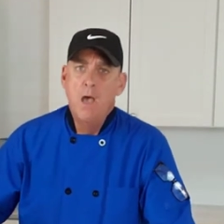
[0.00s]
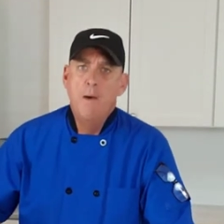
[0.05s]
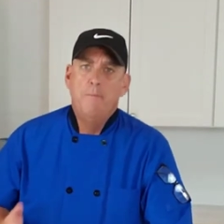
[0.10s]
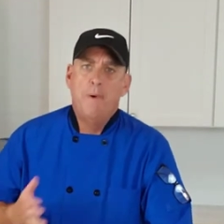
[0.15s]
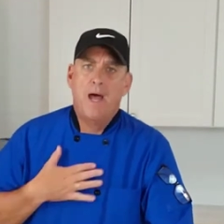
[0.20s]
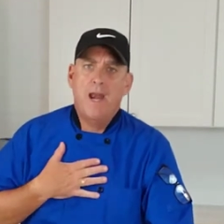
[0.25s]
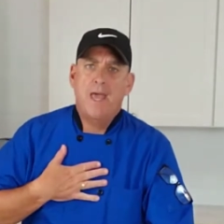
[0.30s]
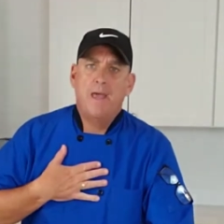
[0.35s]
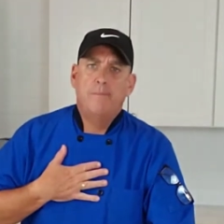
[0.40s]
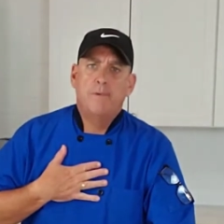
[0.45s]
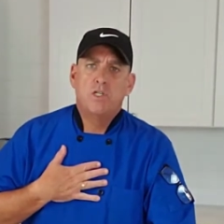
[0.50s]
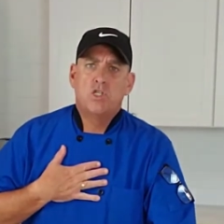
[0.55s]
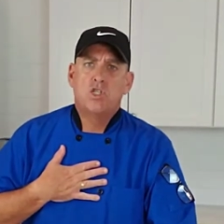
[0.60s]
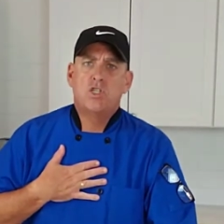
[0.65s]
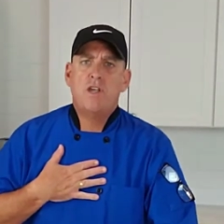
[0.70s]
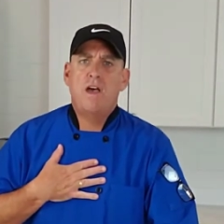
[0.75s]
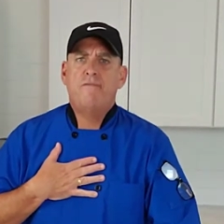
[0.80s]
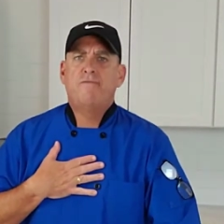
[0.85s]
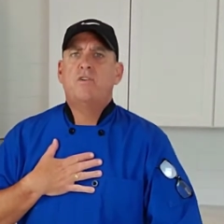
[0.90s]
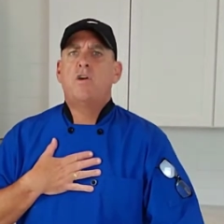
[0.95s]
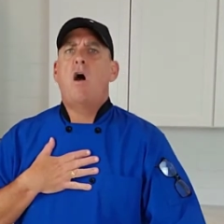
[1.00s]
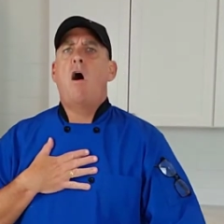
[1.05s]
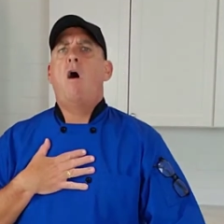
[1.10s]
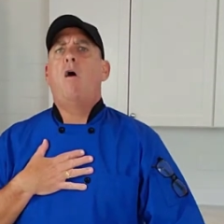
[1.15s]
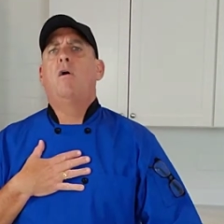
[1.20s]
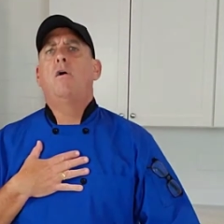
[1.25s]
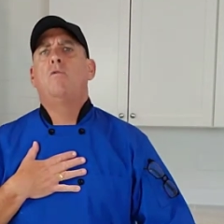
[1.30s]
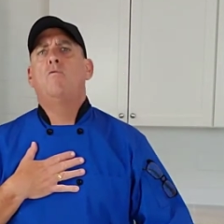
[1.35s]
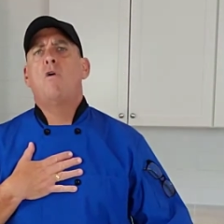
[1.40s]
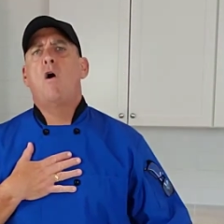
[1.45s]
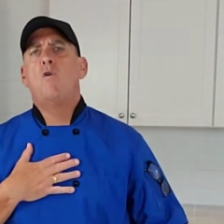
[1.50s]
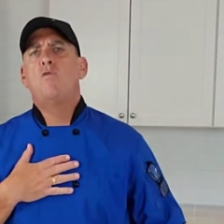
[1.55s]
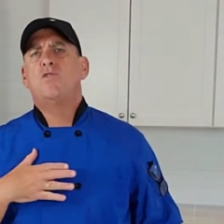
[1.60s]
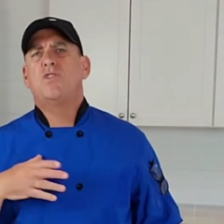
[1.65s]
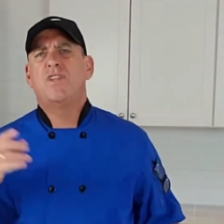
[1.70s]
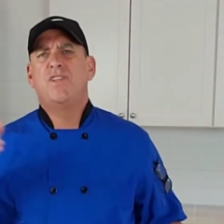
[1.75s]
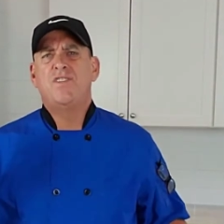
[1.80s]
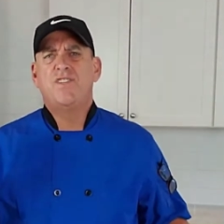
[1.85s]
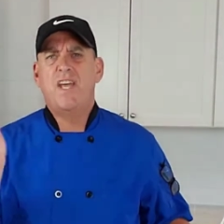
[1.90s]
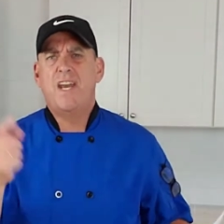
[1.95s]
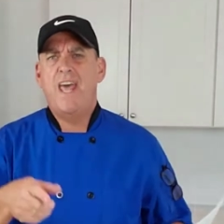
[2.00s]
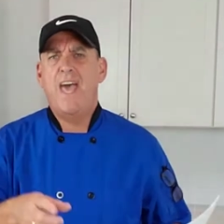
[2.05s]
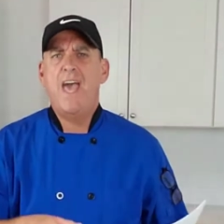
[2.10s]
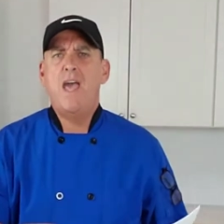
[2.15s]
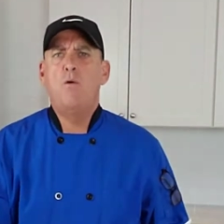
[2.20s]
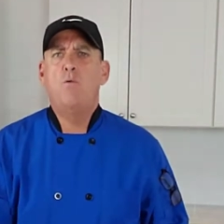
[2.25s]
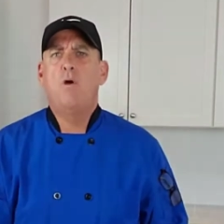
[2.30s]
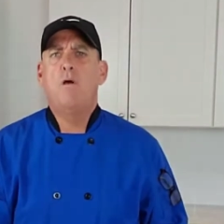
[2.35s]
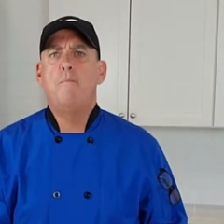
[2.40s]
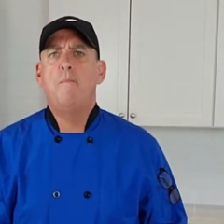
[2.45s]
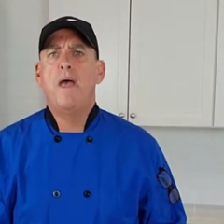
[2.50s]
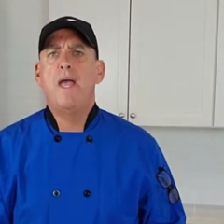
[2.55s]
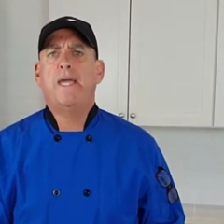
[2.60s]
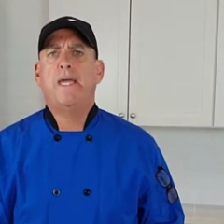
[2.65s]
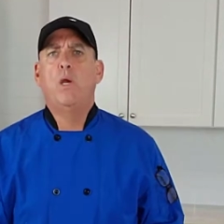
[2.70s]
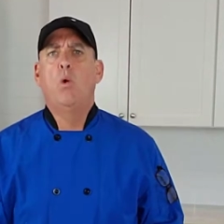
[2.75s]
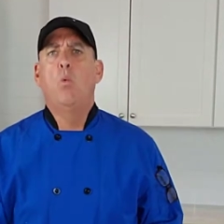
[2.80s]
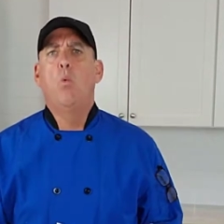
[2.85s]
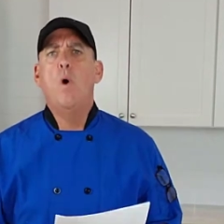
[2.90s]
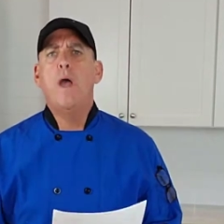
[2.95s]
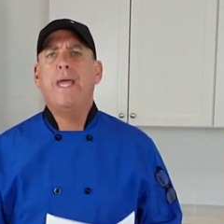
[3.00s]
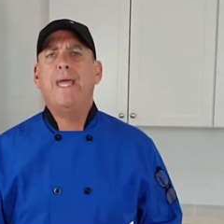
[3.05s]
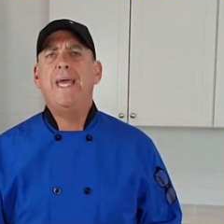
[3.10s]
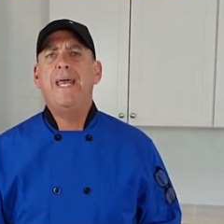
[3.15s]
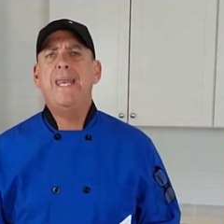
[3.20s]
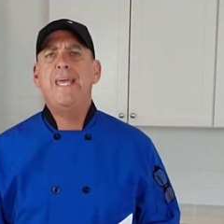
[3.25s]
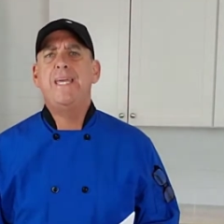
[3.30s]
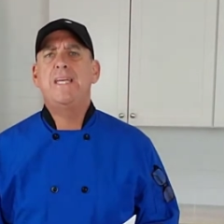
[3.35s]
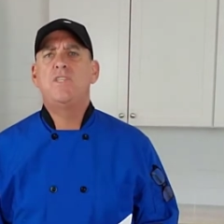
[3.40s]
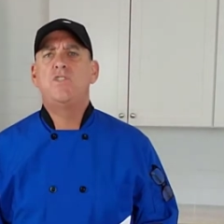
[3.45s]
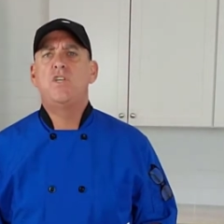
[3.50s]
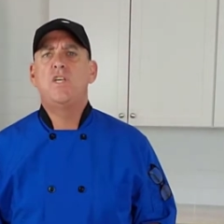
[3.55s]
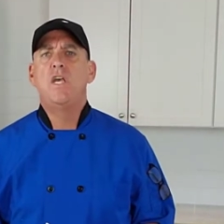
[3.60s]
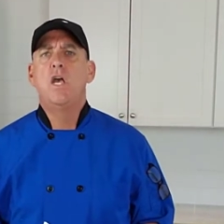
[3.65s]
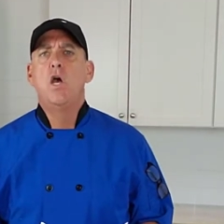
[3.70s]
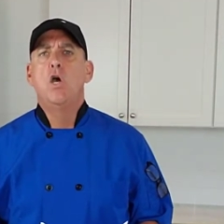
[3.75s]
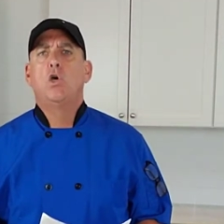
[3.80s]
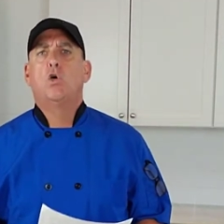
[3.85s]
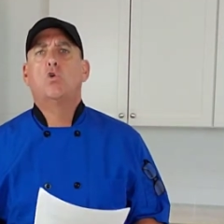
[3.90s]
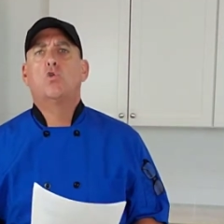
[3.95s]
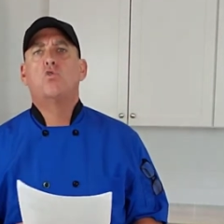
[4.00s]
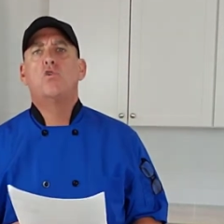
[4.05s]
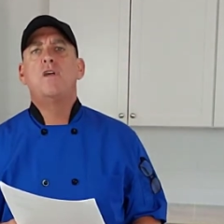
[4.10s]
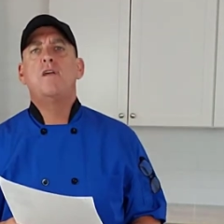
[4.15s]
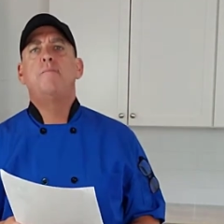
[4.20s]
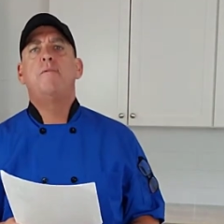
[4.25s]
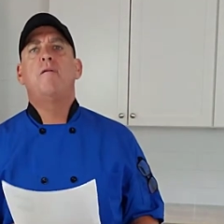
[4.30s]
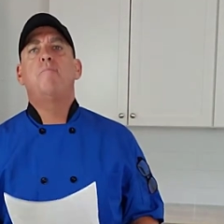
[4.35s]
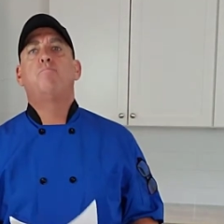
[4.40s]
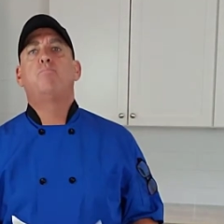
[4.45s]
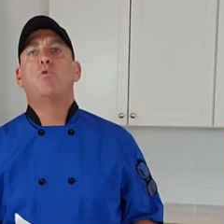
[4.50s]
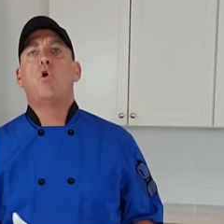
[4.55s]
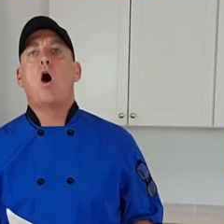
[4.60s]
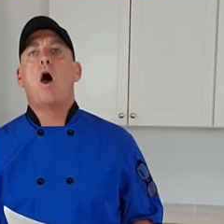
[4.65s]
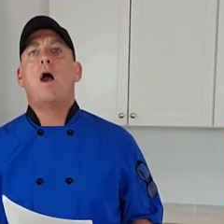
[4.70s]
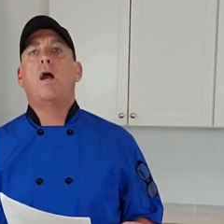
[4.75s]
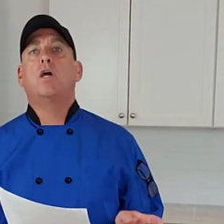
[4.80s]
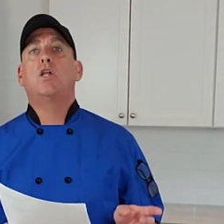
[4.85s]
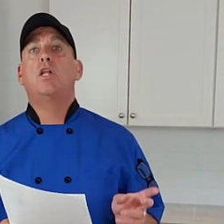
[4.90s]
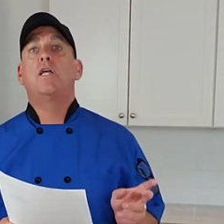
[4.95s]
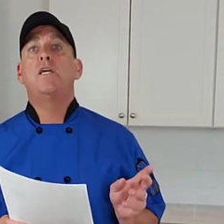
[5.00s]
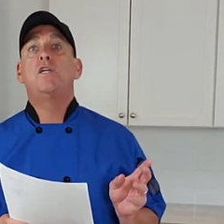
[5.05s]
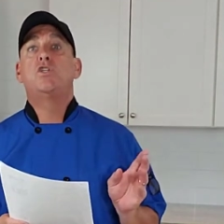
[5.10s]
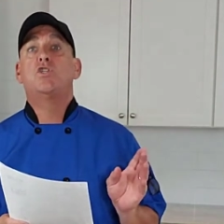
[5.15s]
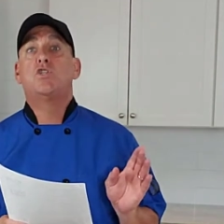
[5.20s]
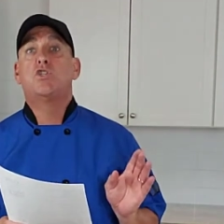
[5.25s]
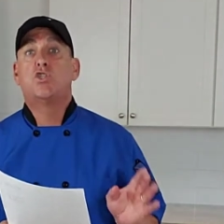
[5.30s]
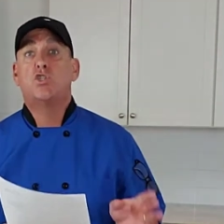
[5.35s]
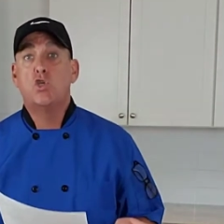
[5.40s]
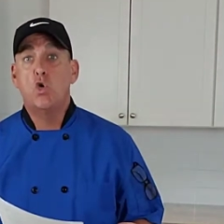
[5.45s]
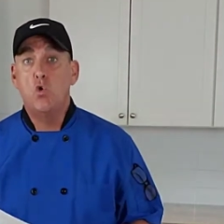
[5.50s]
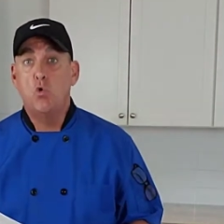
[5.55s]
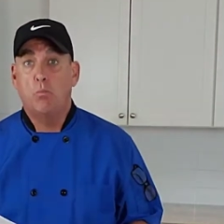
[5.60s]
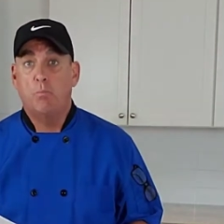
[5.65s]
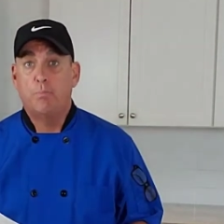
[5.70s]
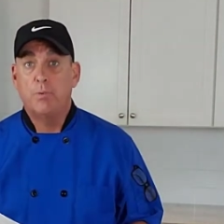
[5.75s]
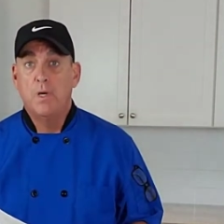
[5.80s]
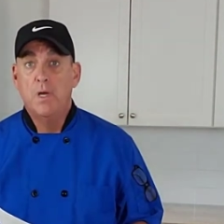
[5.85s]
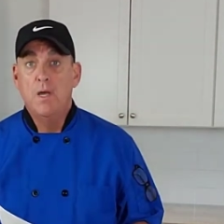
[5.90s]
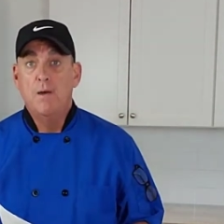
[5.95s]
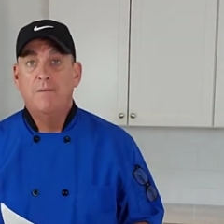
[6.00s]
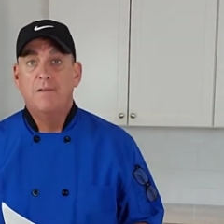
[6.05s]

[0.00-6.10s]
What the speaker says: My name is Chef Colin Roche, and today we're making wicked easy cream of broccoli soup.